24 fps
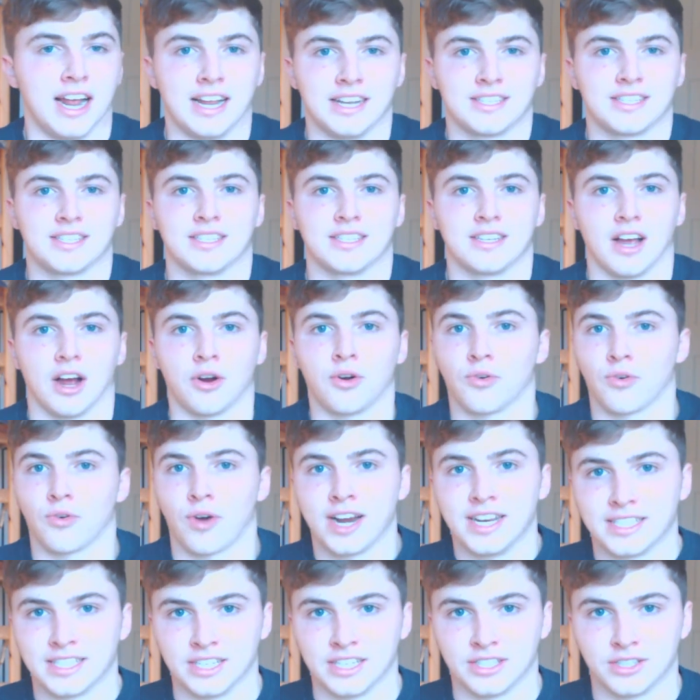It's a
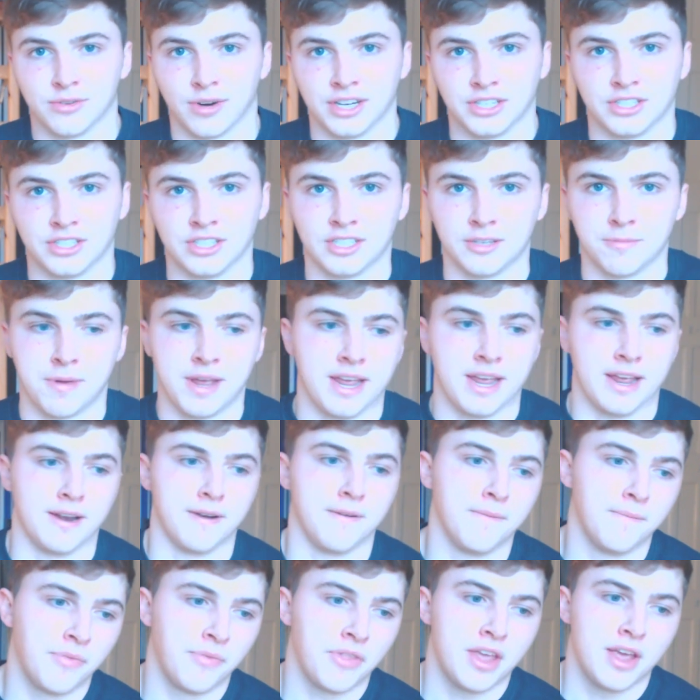great situation to be
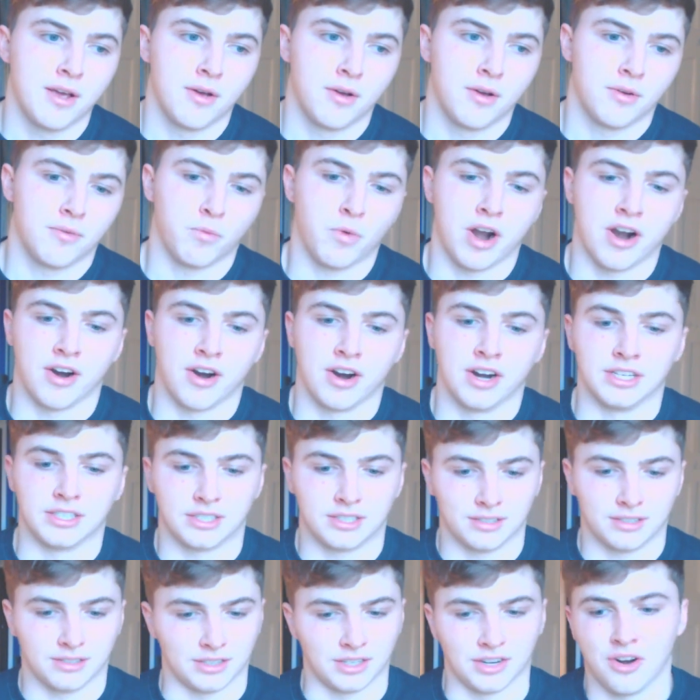in.
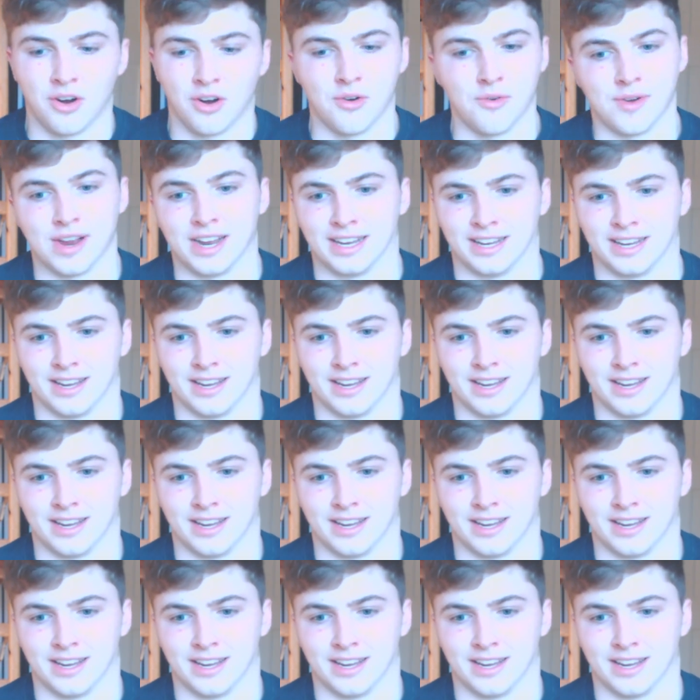Whereas, you know,